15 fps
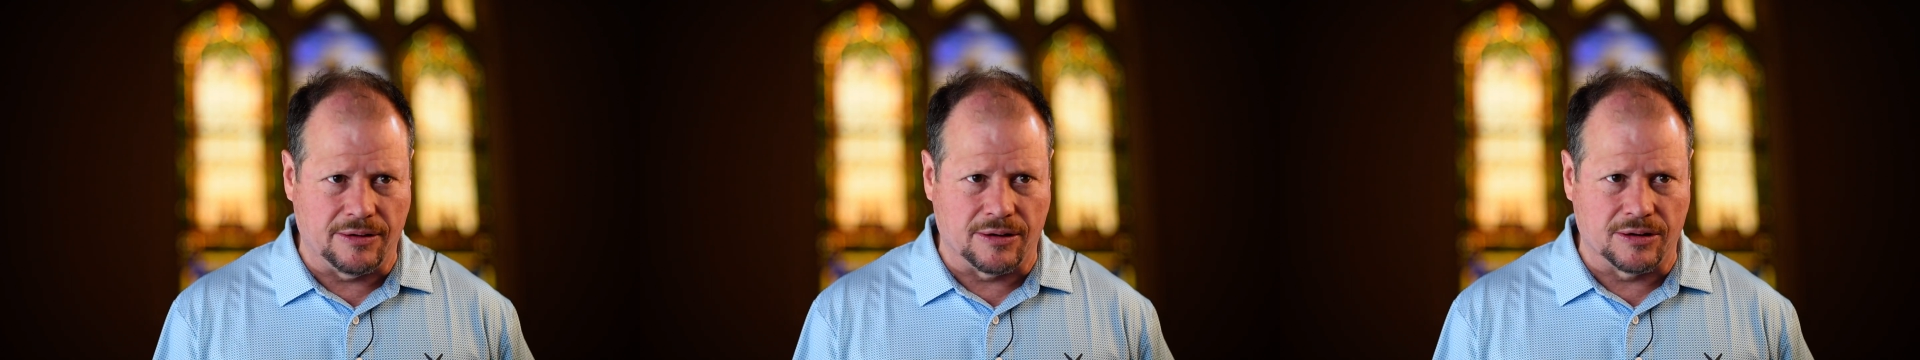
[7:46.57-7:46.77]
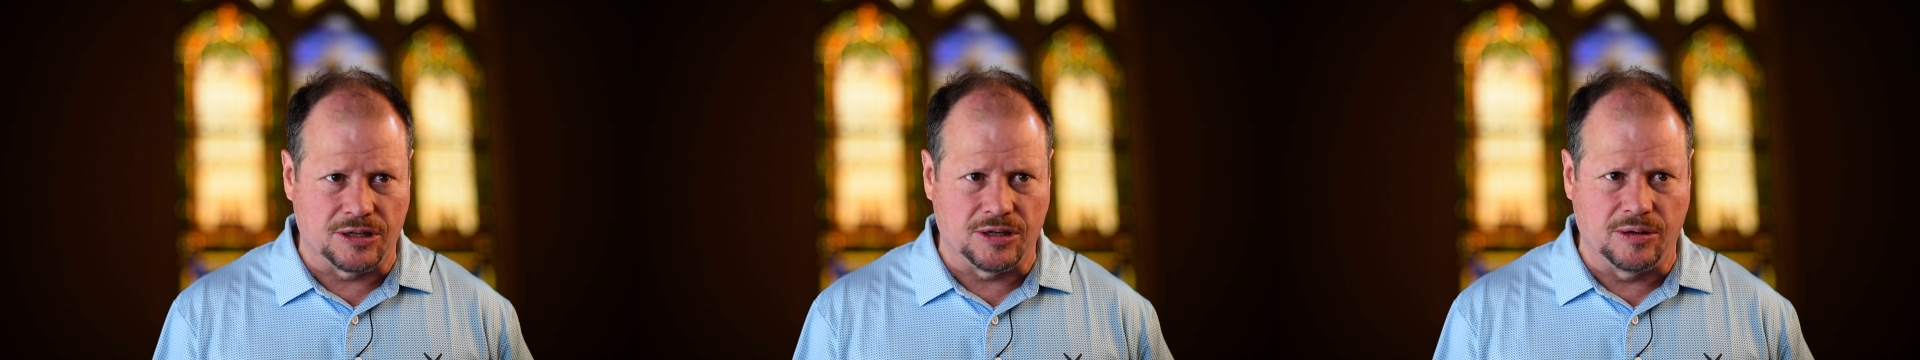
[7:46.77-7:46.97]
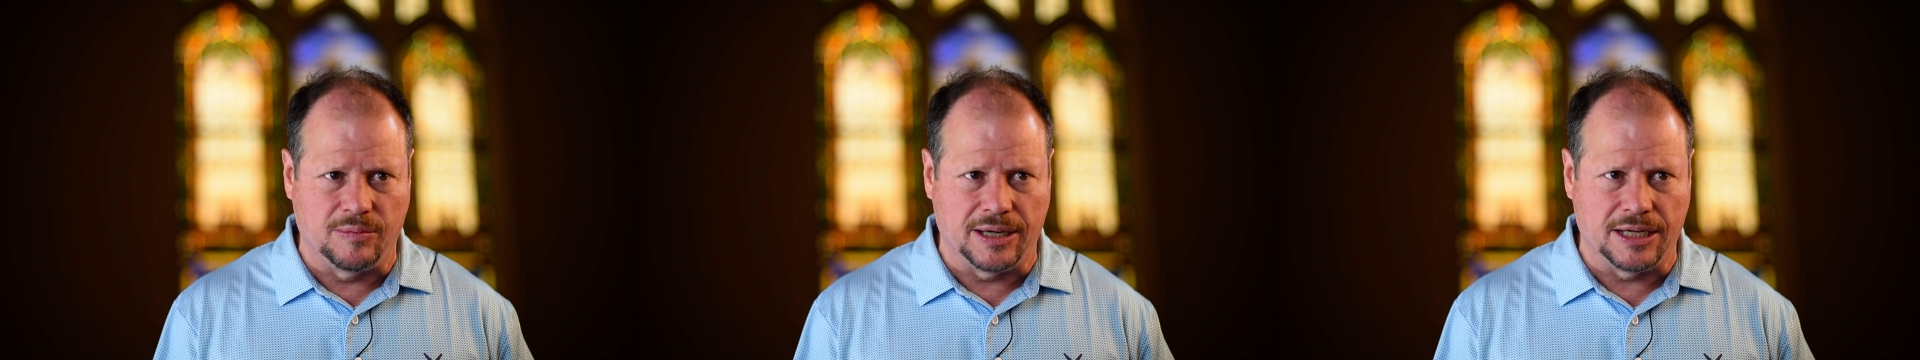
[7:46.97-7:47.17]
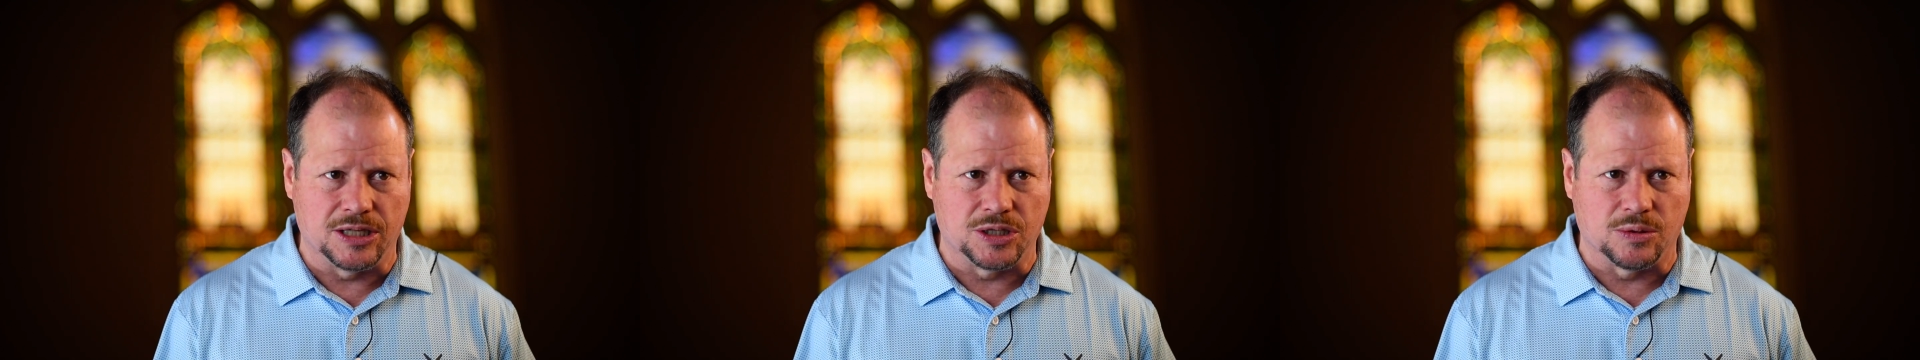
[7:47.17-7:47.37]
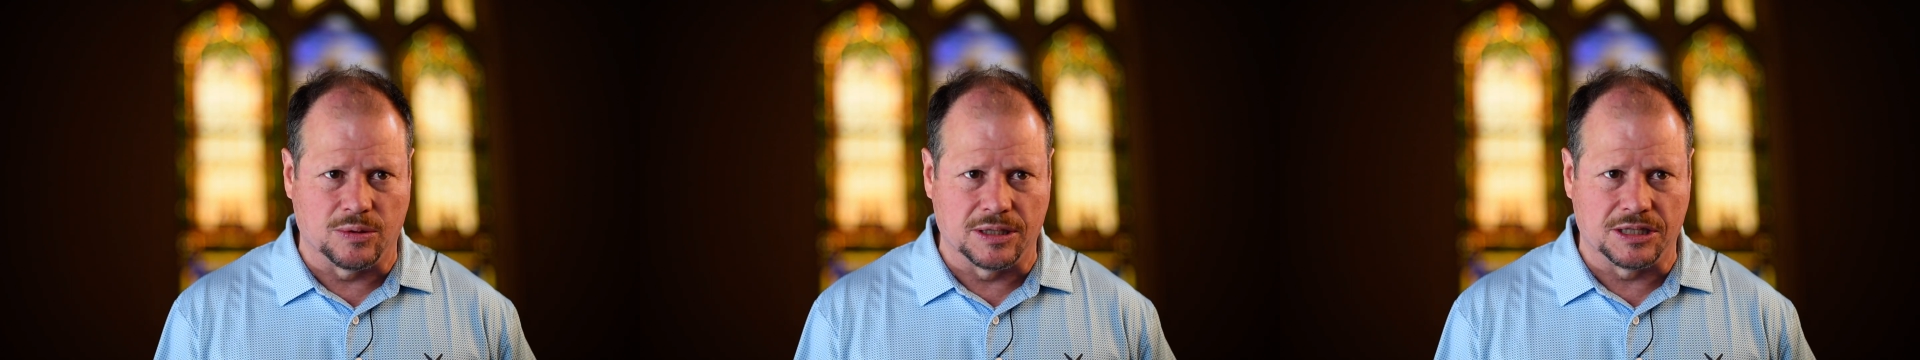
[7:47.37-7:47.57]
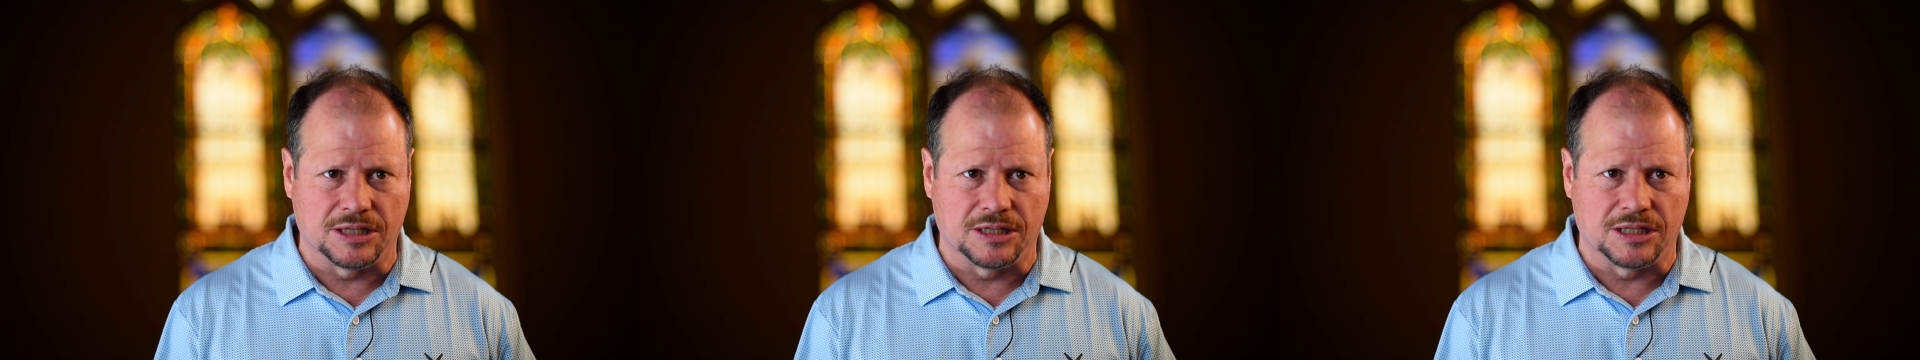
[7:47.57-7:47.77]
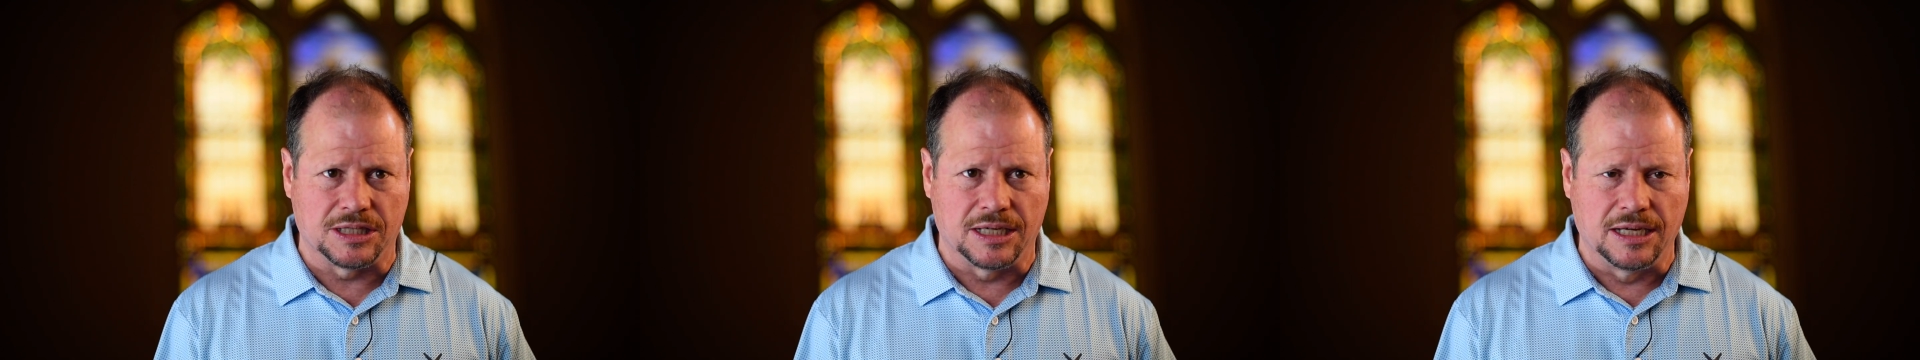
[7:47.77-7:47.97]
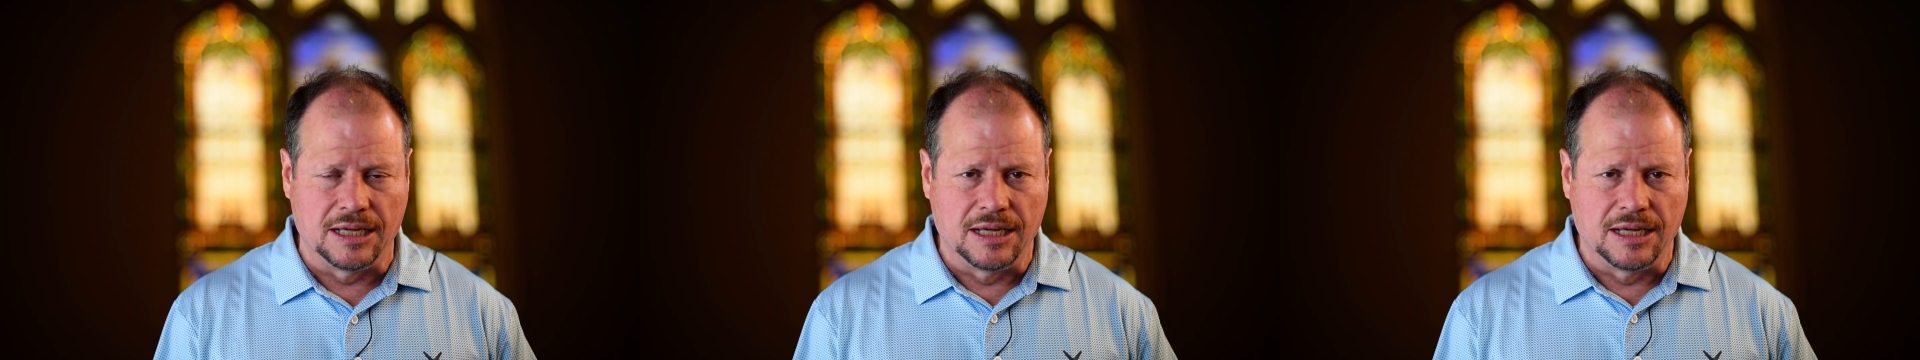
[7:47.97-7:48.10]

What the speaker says: or too many choices.